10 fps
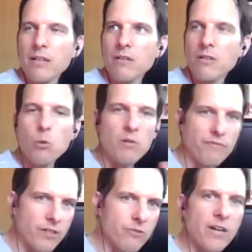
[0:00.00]
global
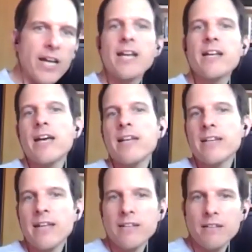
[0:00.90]
free trade and
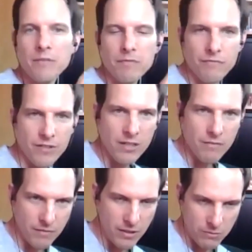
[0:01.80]
and uh, free
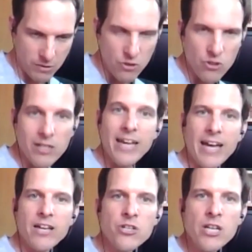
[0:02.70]
you know digital
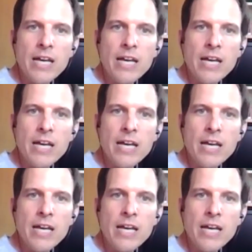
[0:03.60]
cash,